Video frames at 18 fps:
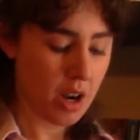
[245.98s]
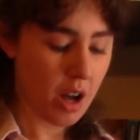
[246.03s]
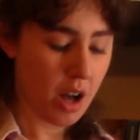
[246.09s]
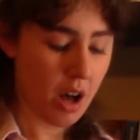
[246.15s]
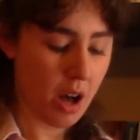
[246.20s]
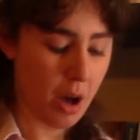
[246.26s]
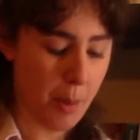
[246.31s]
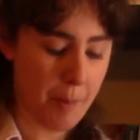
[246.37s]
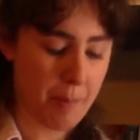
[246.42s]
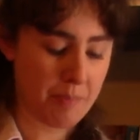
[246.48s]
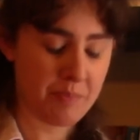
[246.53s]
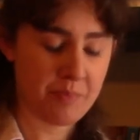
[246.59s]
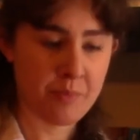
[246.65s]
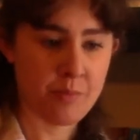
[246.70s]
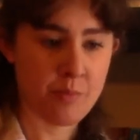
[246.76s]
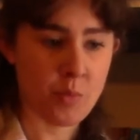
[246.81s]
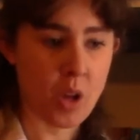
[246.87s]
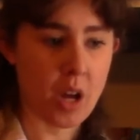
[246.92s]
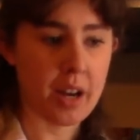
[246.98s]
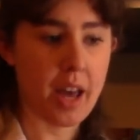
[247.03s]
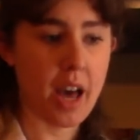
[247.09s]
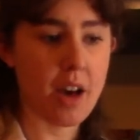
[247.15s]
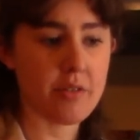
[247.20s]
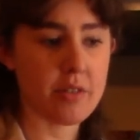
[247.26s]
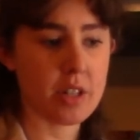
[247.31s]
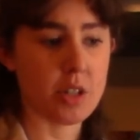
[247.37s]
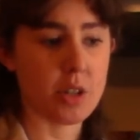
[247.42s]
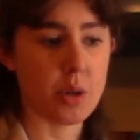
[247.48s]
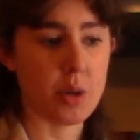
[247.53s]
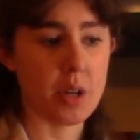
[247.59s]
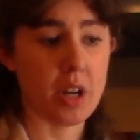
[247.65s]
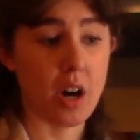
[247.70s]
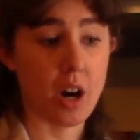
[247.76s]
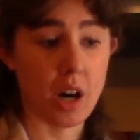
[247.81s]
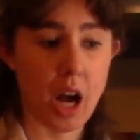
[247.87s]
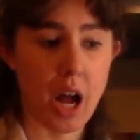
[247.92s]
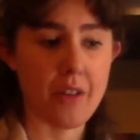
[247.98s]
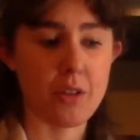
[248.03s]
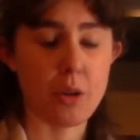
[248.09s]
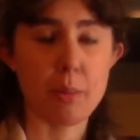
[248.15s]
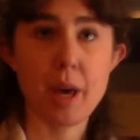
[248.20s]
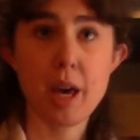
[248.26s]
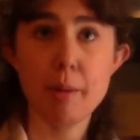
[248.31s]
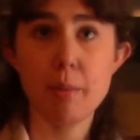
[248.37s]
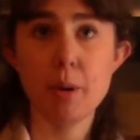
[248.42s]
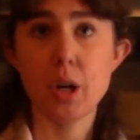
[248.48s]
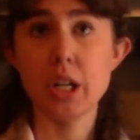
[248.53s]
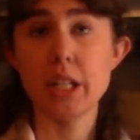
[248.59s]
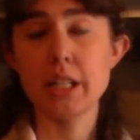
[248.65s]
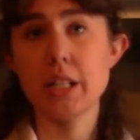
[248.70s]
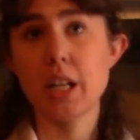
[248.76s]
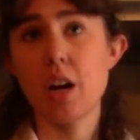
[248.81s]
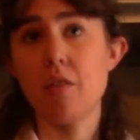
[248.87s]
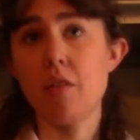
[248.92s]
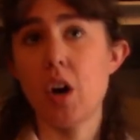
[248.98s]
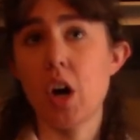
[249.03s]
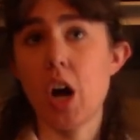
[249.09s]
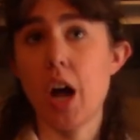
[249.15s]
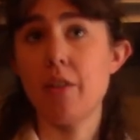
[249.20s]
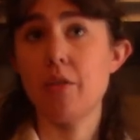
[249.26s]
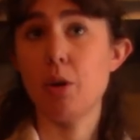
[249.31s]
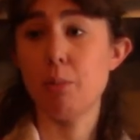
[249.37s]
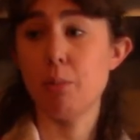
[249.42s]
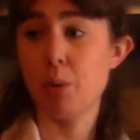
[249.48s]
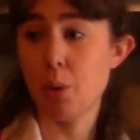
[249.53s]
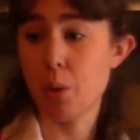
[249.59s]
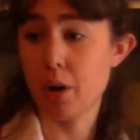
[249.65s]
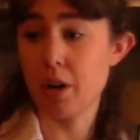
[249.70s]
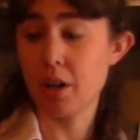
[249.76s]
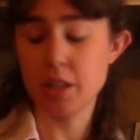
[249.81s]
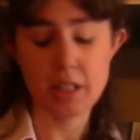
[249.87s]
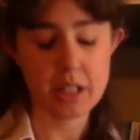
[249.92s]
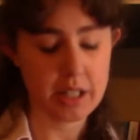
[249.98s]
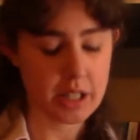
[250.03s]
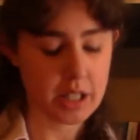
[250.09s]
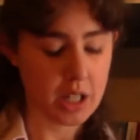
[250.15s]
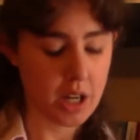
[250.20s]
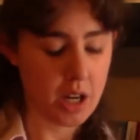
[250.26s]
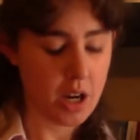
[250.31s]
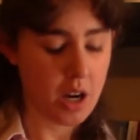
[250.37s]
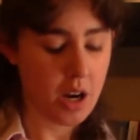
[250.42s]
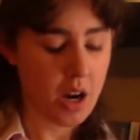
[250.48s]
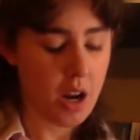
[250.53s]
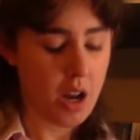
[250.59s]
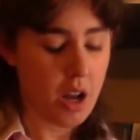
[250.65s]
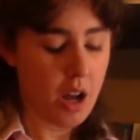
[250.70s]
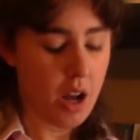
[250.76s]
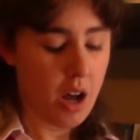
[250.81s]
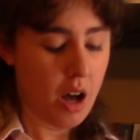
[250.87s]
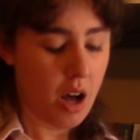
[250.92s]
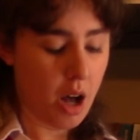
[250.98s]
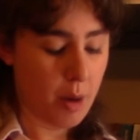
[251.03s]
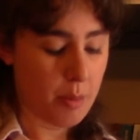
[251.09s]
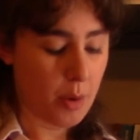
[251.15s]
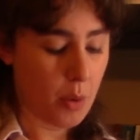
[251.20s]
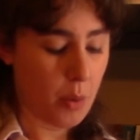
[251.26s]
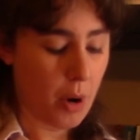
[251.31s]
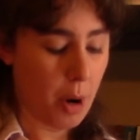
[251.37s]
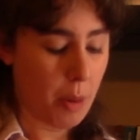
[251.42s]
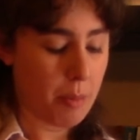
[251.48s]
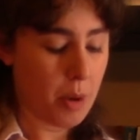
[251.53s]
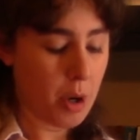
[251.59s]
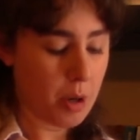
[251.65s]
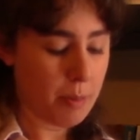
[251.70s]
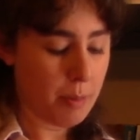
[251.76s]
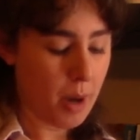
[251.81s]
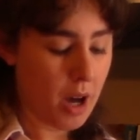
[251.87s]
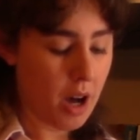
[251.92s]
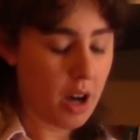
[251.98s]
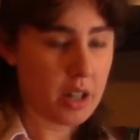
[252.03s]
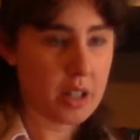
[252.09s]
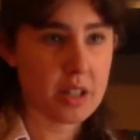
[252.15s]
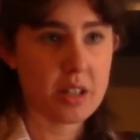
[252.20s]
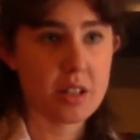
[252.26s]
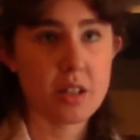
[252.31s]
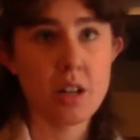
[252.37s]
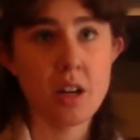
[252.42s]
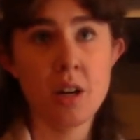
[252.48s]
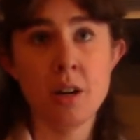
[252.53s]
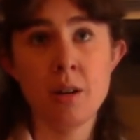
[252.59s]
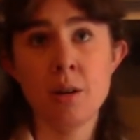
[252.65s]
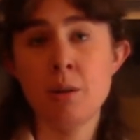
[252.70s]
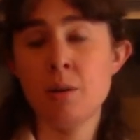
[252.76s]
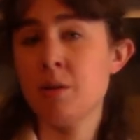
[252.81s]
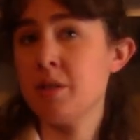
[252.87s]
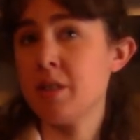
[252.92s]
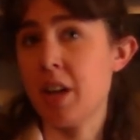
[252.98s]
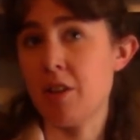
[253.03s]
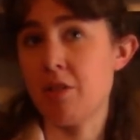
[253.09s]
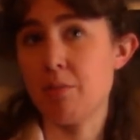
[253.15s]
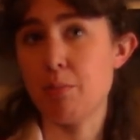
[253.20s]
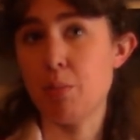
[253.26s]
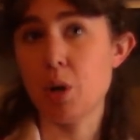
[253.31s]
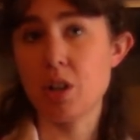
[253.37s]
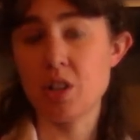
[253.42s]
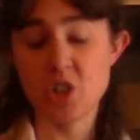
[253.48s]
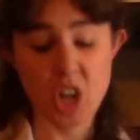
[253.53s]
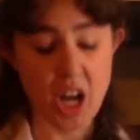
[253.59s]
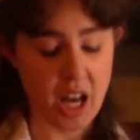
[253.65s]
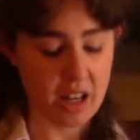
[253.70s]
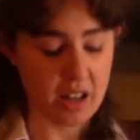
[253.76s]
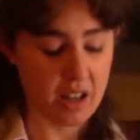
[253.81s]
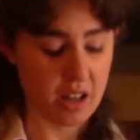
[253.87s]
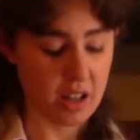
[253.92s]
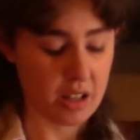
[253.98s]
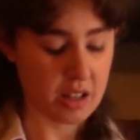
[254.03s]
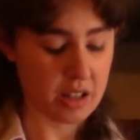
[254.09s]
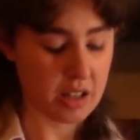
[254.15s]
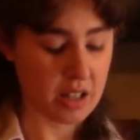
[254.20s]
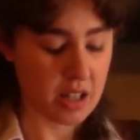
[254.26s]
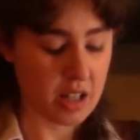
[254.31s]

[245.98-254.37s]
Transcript: um, on heavy duty archival paper instead of archival boards, um, a rear book box, safe book jackets,